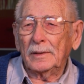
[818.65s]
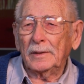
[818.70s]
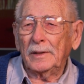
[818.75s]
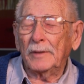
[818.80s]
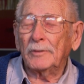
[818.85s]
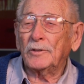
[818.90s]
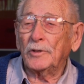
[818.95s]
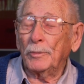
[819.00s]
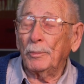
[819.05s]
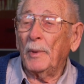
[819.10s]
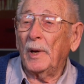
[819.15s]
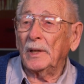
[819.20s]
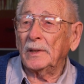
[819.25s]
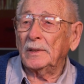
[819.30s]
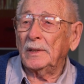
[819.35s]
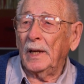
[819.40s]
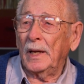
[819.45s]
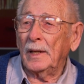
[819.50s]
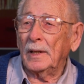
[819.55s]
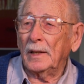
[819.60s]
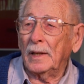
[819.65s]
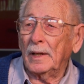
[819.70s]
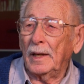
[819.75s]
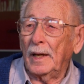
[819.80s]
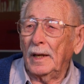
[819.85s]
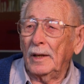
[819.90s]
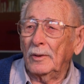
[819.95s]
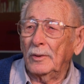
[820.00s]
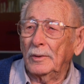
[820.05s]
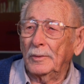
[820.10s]
lives in Montana
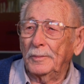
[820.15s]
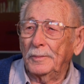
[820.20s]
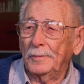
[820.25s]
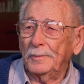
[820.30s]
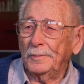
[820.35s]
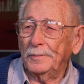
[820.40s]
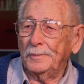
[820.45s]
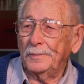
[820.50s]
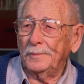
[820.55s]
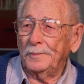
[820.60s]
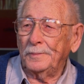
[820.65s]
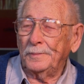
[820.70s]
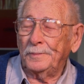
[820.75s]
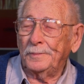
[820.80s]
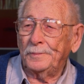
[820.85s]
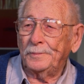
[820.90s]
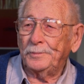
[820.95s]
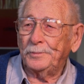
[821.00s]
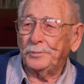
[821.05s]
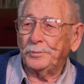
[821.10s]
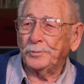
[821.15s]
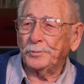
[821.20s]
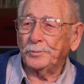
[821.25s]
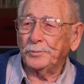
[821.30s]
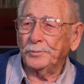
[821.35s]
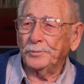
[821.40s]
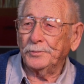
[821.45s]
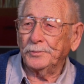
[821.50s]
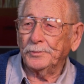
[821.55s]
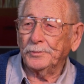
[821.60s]
now. Hmm. when you
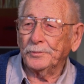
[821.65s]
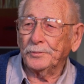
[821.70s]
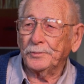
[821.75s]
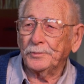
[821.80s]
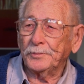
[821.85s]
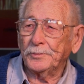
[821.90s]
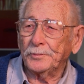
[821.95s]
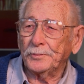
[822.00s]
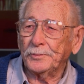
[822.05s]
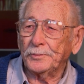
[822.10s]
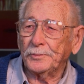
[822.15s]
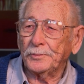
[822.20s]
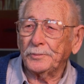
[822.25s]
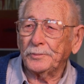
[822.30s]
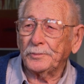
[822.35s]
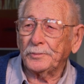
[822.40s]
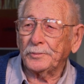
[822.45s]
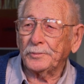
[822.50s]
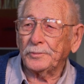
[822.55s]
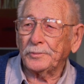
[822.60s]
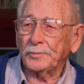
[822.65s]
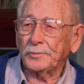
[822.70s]
come into Jackson